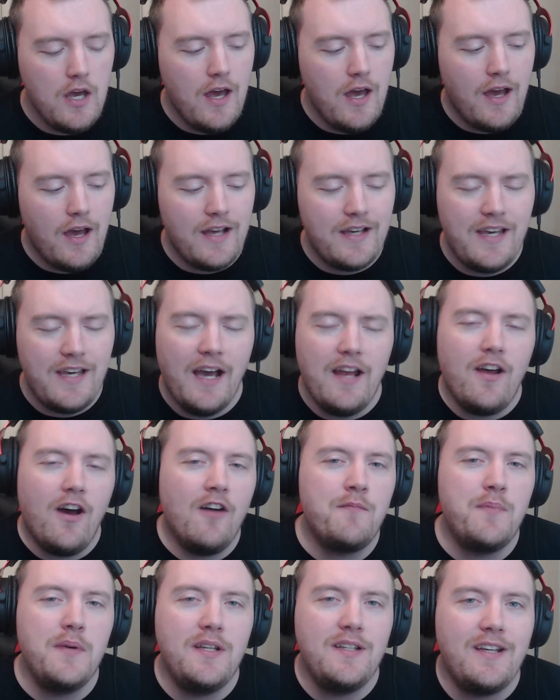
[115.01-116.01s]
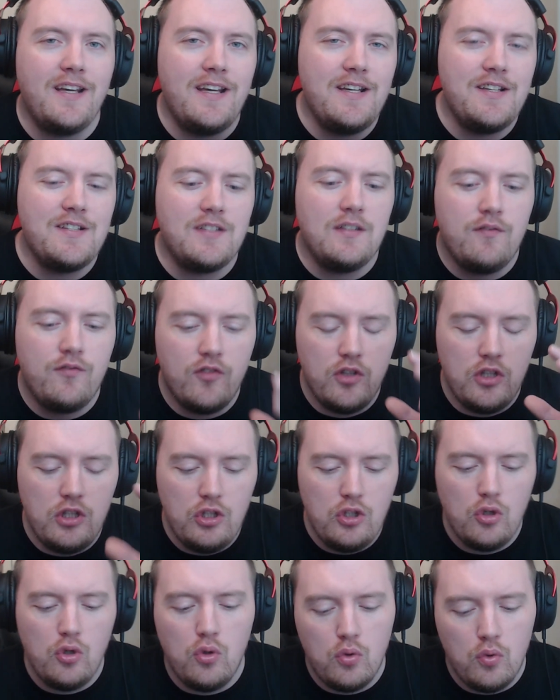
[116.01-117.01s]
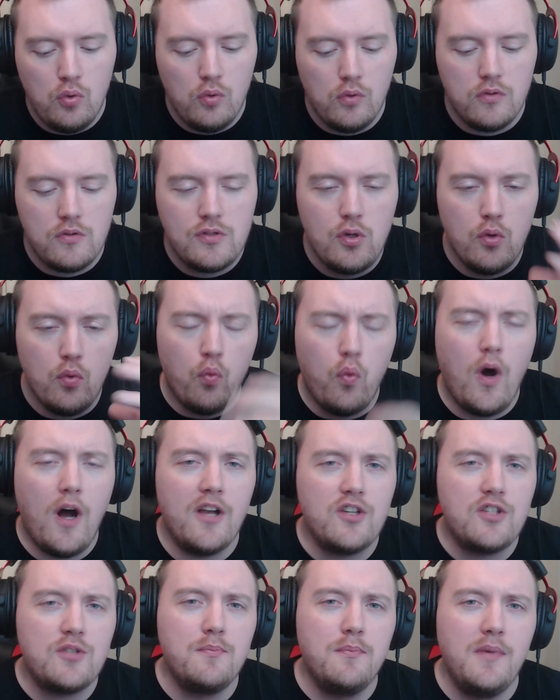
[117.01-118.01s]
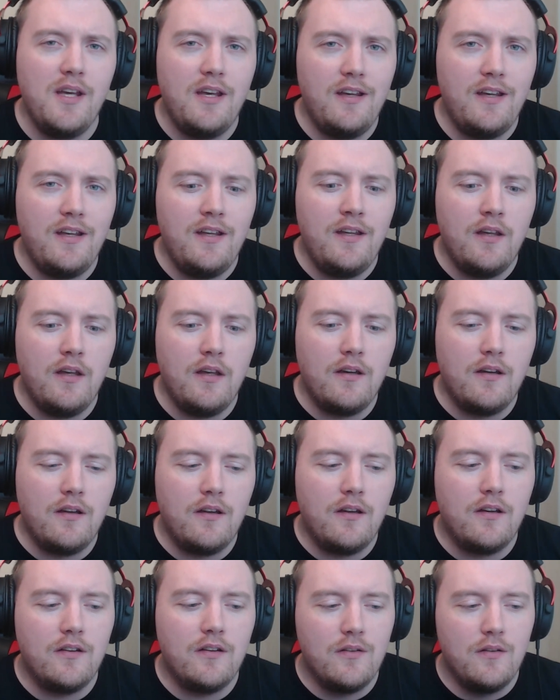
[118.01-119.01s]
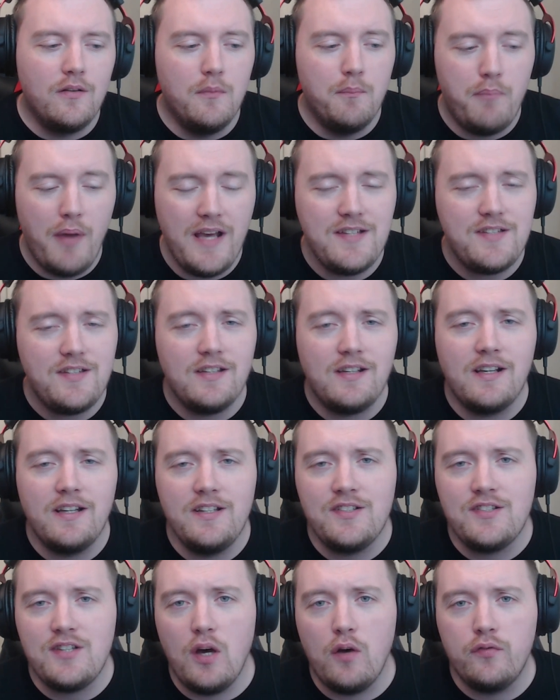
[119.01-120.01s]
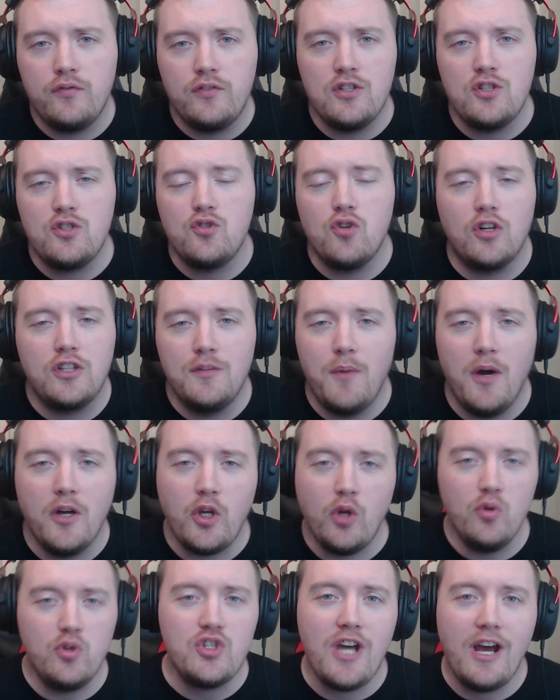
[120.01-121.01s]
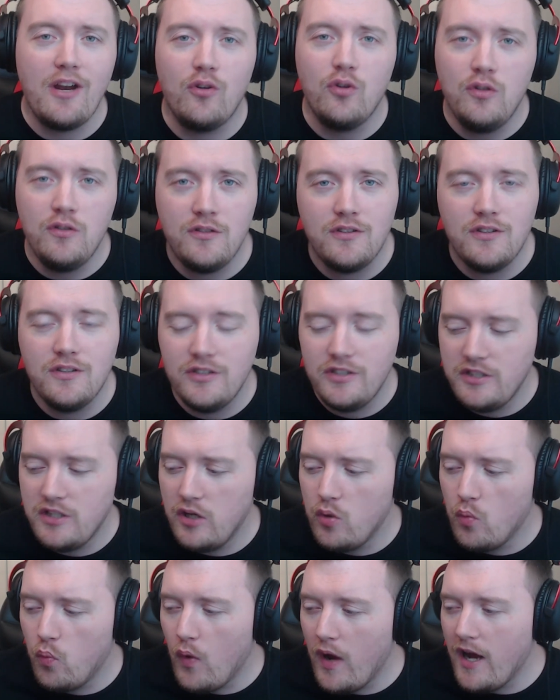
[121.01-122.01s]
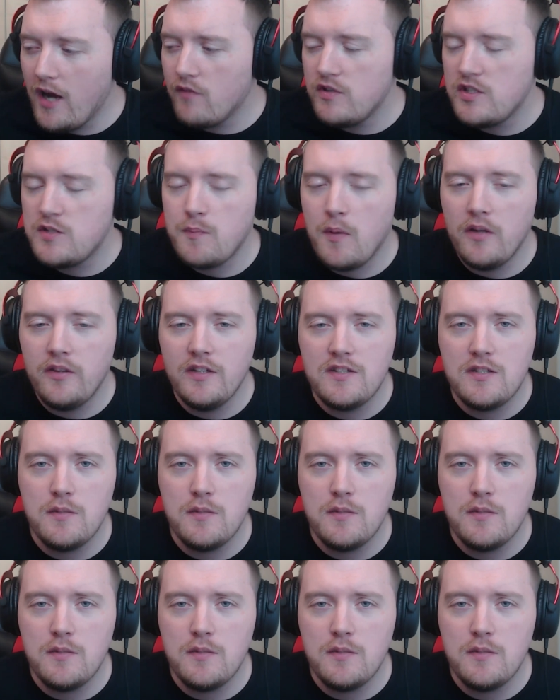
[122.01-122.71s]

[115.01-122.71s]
it cannot have been easy for you to watch me basically self-destruct my own channel. You know, the way I responded to